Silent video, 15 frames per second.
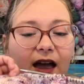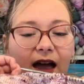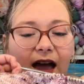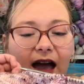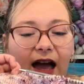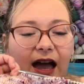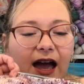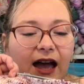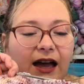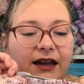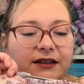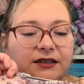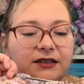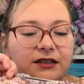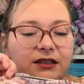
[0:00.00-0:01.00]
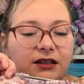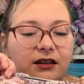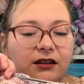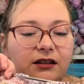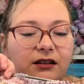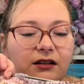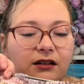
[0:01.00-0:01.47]
and
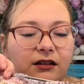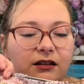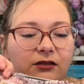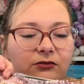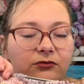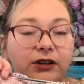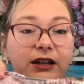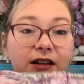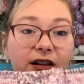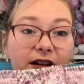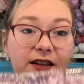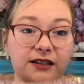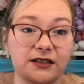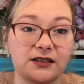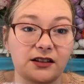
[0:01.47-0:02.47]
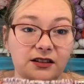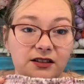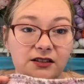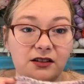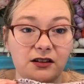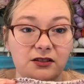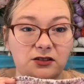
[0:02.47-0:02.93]
realised I'd
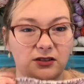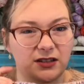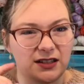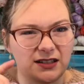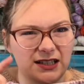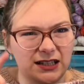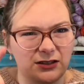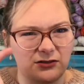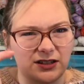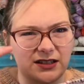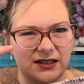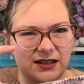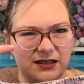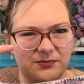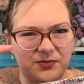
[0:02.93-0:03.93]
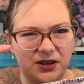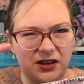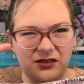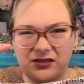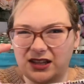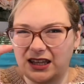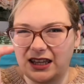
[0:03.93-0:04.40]
started doing the decreases, but
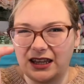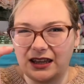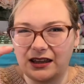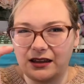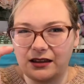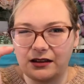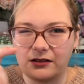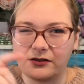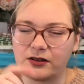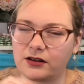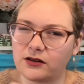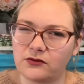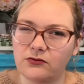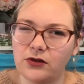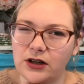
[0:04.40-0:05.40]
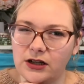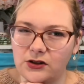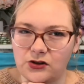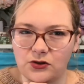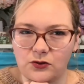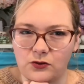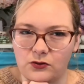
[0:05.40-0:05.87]
in here, and I was like, it's really
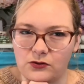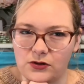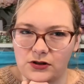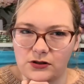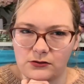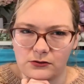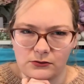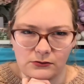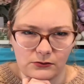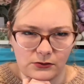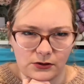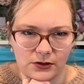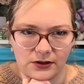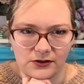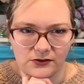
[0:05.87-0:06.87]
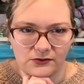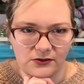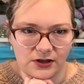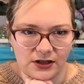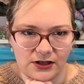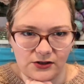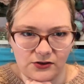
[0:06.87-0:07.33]
short. I don't know why it's
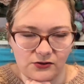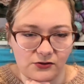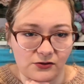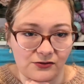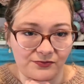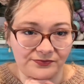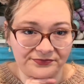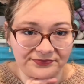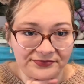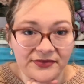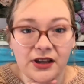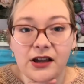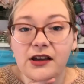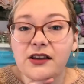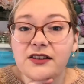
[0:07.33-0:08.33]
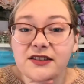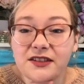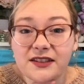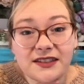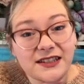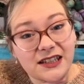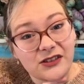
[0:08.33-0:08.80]
really short. It's because Stevie